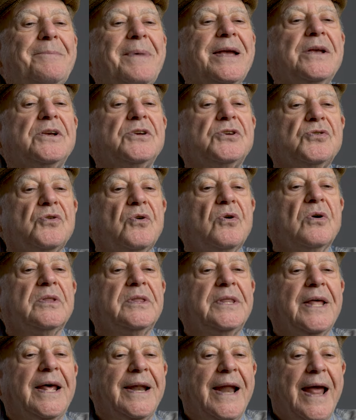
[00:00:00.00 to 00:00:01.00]
make sure
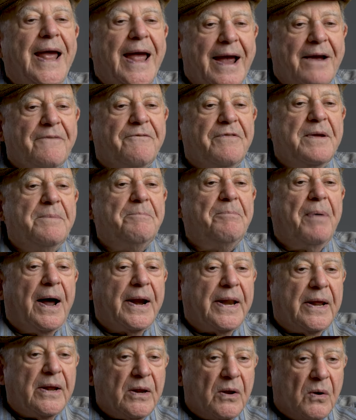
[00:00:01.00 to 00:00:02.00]
that
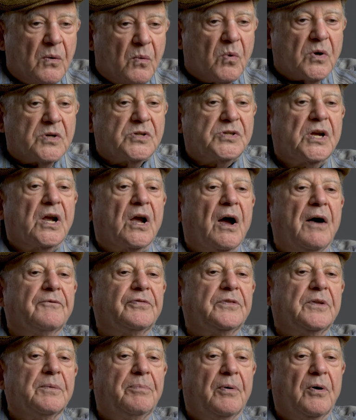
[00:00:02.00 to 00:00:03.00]
everybody was
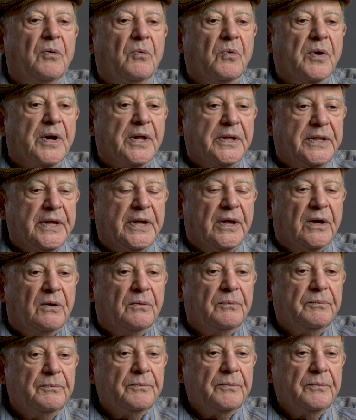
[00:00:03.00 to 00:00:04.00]
comfortable with a deal.